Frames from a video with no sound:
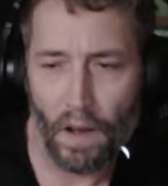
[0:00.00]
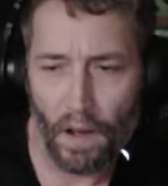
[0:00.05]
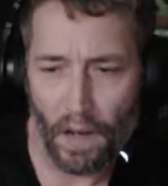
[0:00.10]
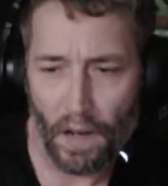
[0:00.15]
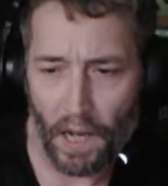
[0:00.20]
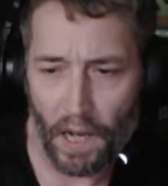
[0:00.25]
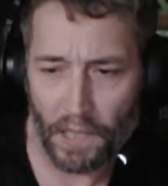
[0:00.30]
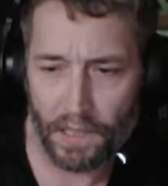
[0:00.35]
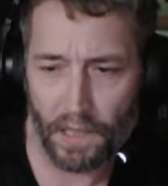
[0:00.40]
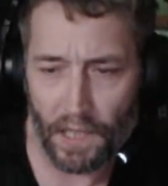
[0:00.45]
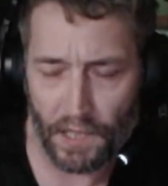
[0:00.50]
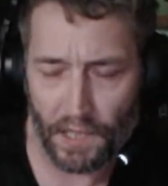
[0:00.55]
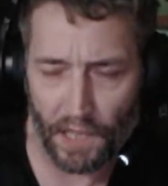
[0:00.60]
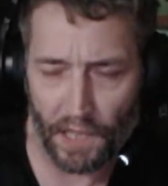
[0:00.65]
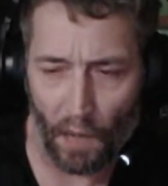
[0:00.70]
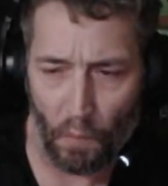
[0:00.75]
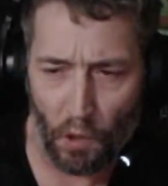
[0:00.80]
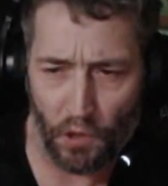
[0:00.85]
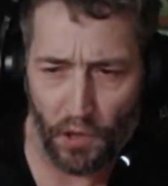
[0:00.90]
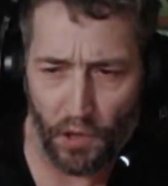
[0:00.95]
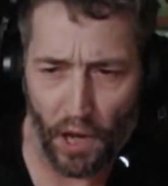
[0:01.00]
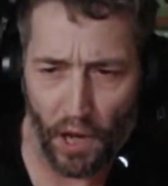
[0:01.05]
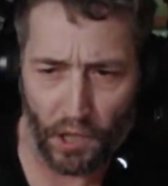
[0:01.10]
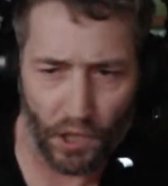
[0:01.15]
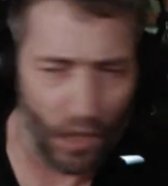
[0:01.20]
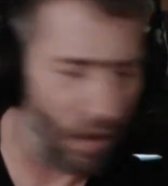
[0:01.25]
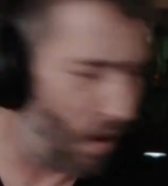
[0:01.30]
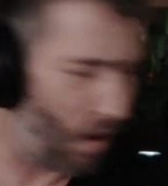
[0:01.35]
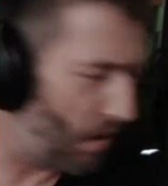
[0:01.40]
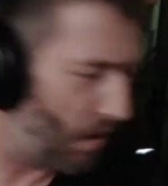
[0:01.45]
it's not worth the extra
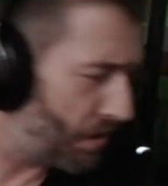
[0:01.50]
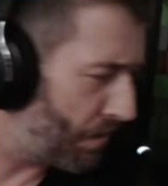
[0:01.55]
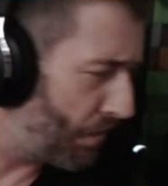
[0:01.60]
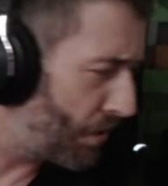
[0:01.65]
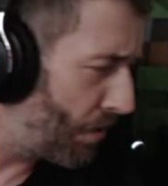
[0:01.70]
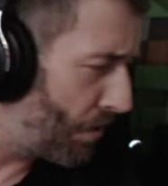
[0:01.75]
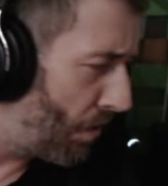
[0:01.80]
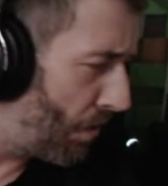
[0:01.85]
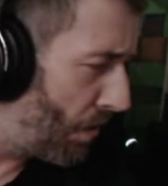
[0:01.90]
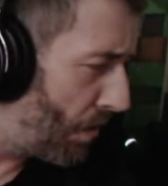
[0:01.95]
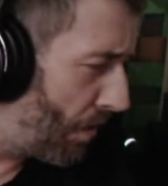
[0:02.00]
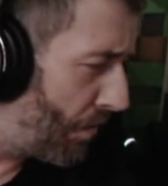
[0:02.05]
cost of a